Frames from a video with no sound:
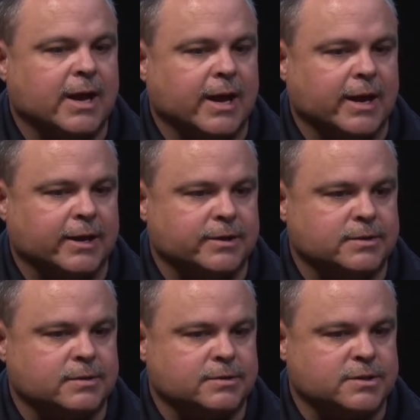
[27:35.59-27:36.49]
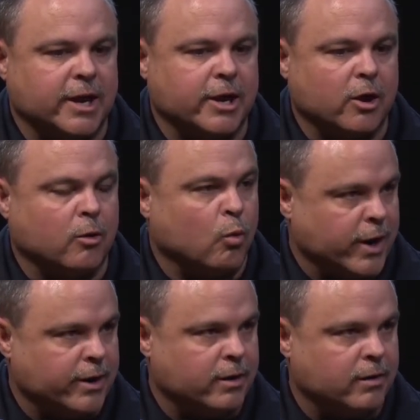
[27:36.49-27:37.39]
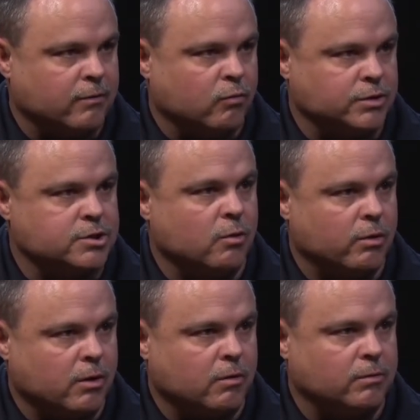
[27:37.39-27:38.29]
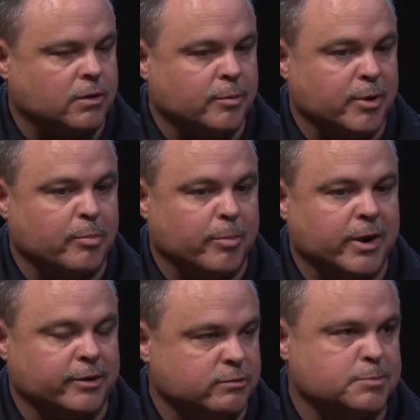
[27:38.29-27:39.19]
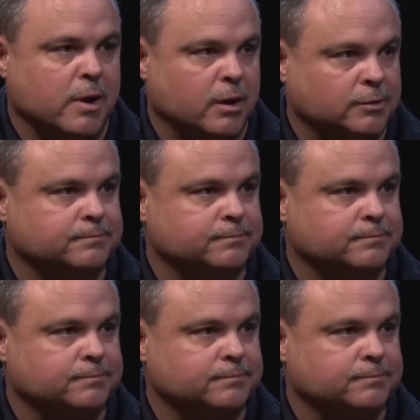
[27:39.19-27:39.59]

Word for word: and stay aware of what's going on and be prepared to respond.